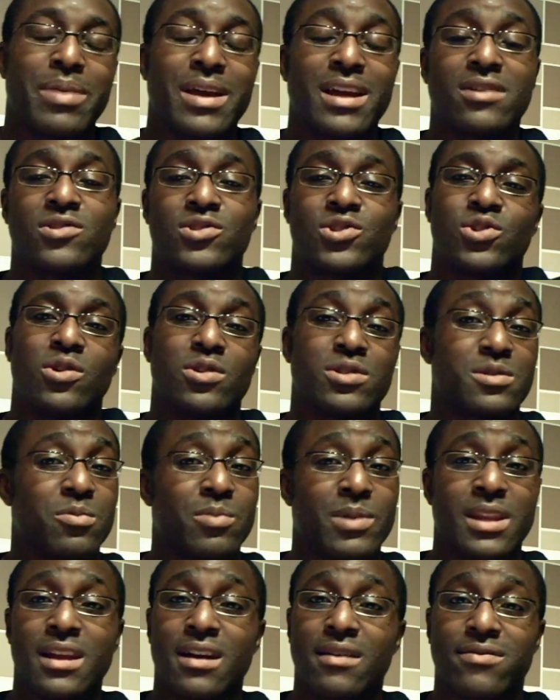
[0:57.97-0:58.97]
picked Couture to
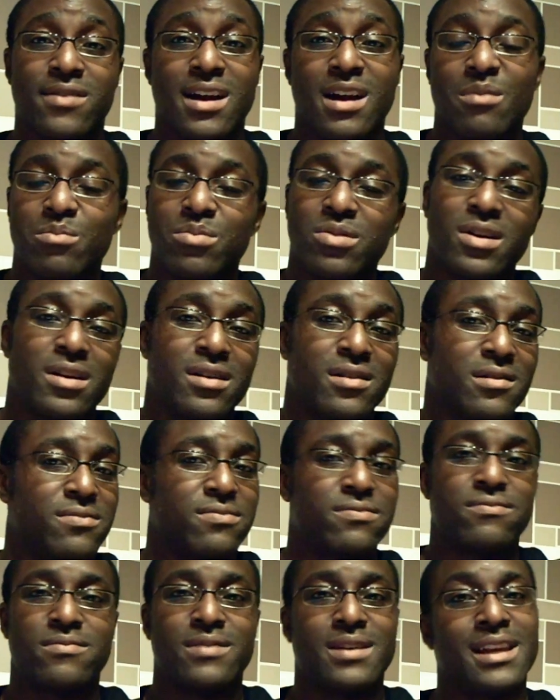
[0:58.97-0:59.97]
win that fight, but
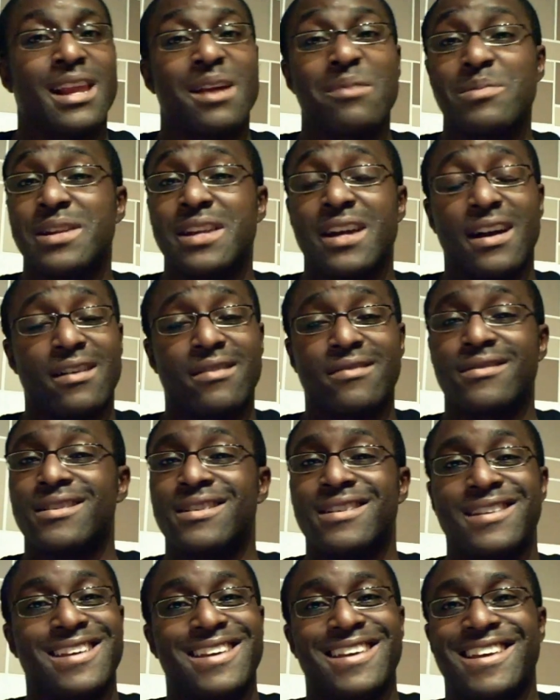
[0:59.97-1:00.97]
he let me down.
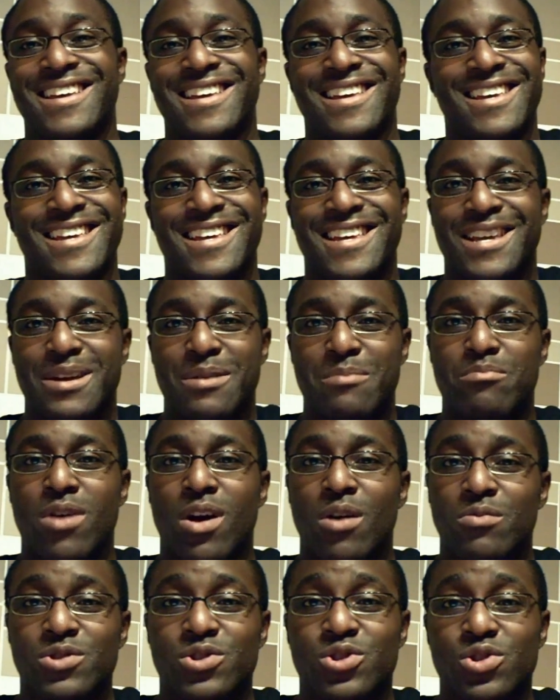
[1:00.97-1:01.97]

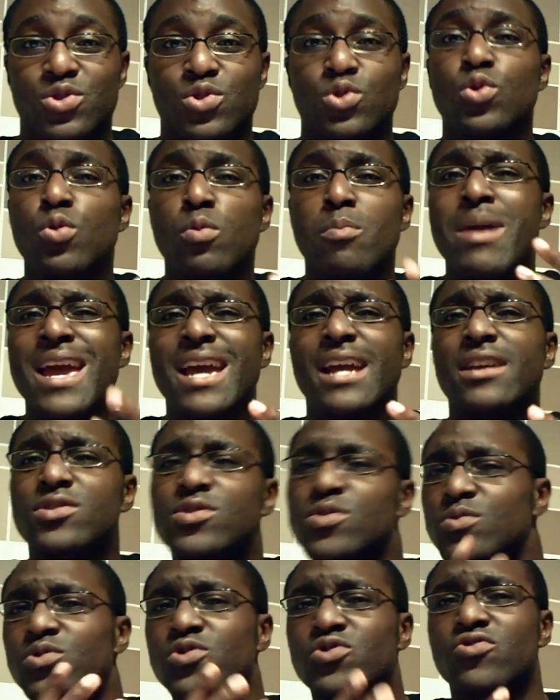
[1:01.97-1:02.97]
Brock was just too big and
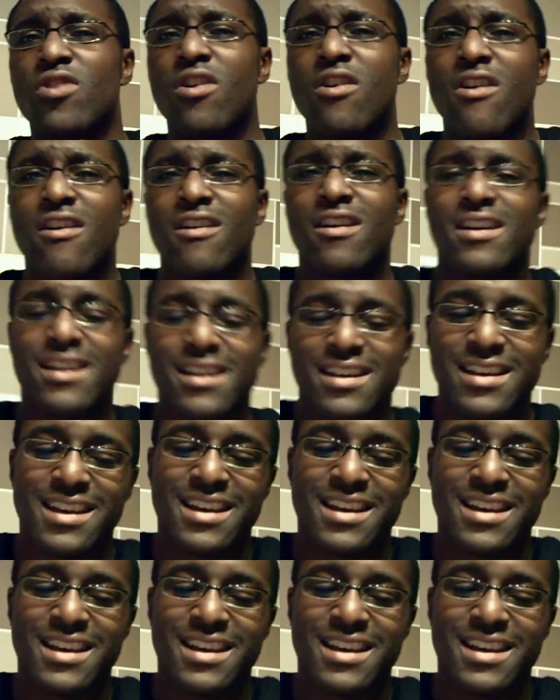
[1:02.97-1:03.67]
too strong.